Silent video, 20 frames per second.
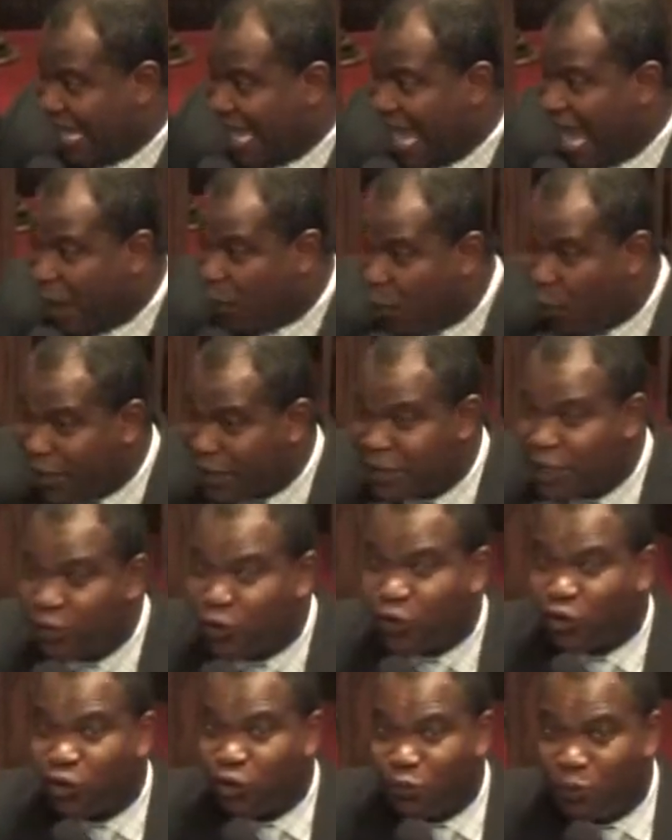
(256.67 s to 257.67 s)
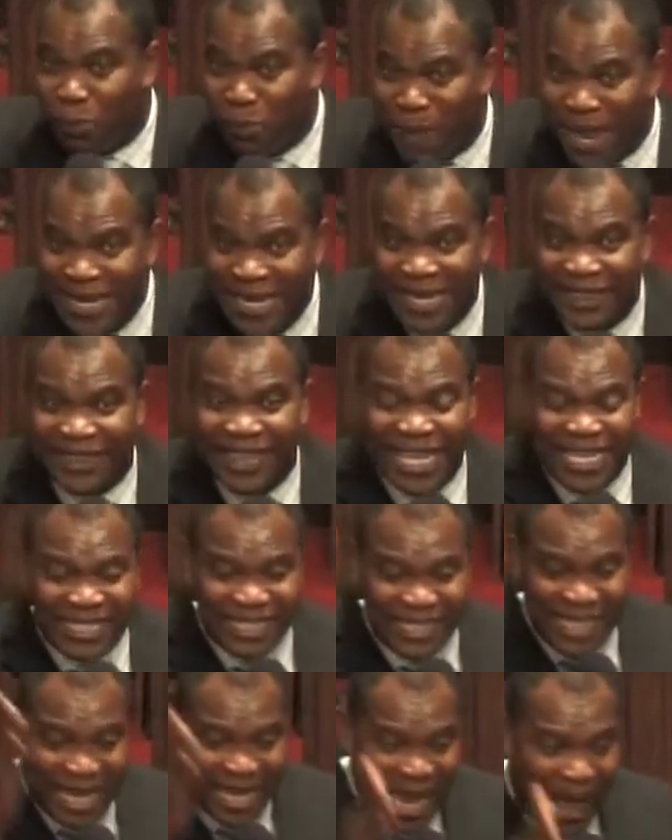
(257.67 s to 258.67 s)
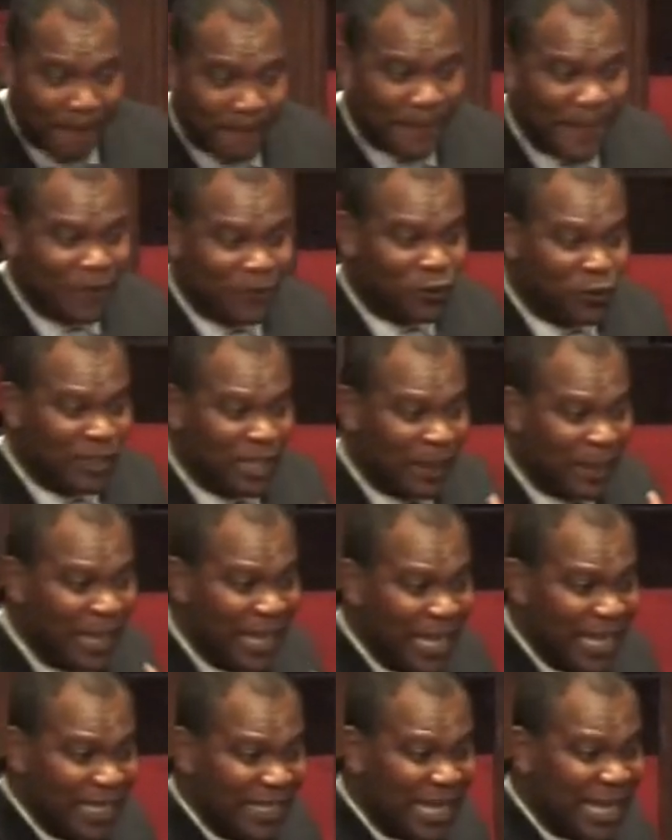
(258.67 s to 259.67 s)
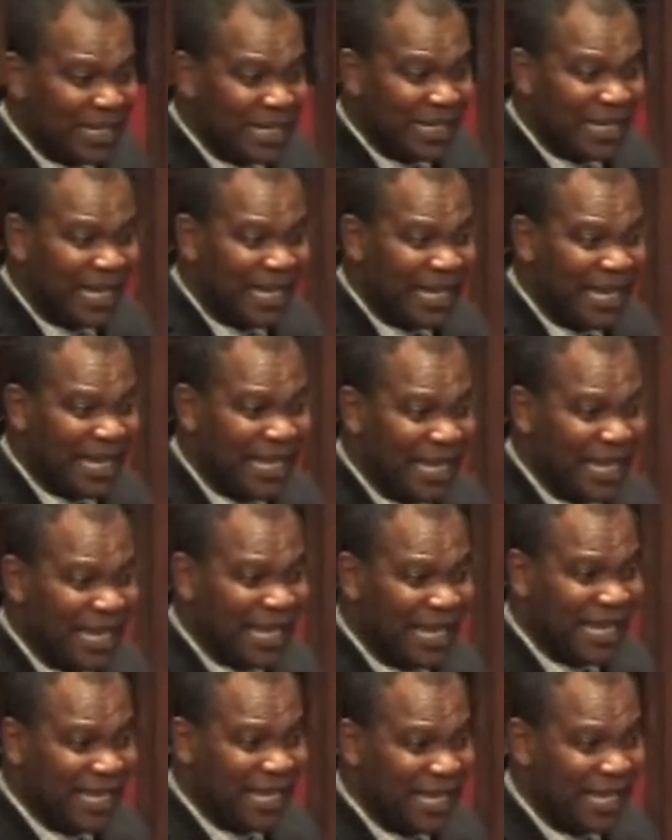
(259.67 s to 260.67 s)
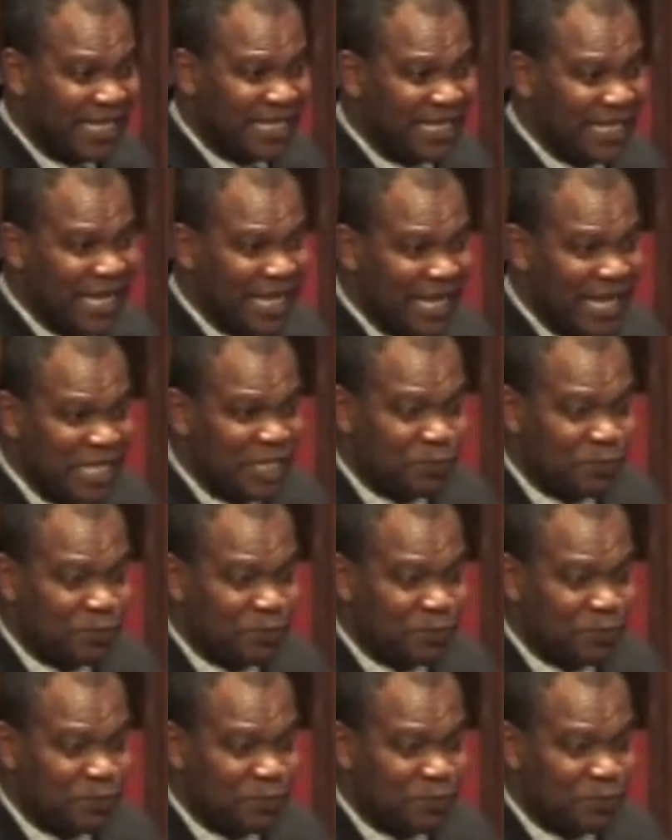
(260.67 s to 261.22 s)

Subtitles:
according to many things that happened today, that his